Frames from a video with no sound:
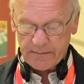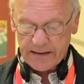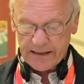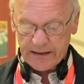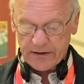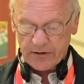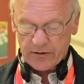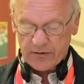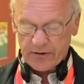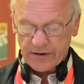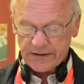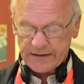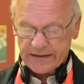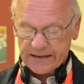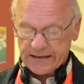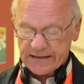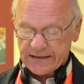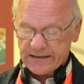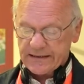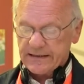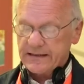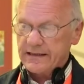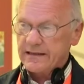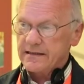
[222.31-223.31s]
minorities
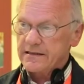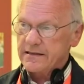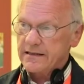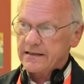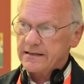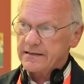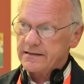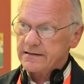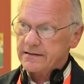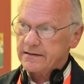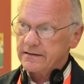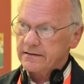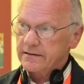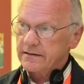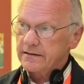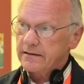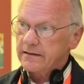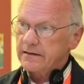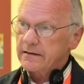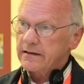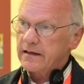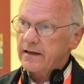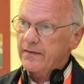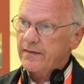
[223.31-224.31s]
still exist,
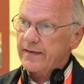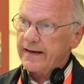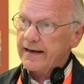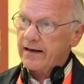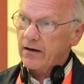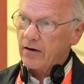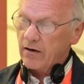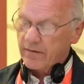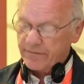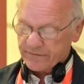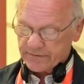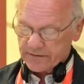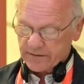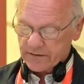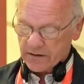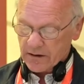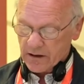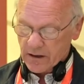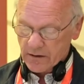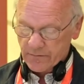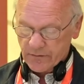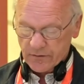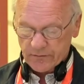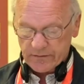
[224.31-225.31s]
and they are often
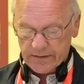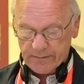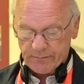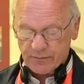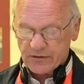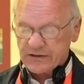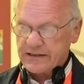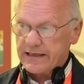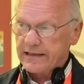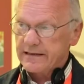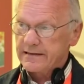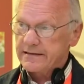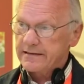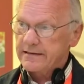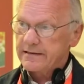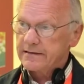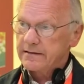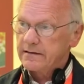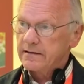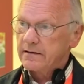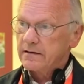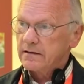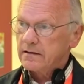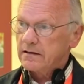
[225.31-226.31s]
overrepresented
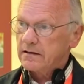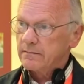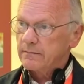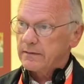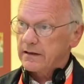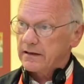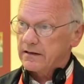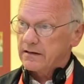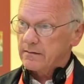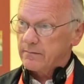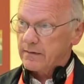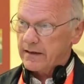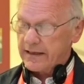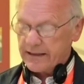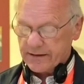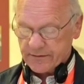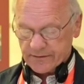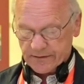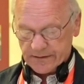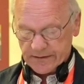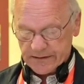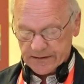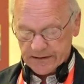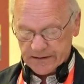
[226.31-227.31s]
among the
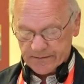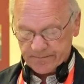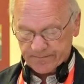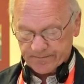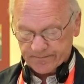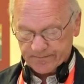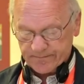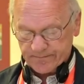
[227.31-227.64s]
migrants.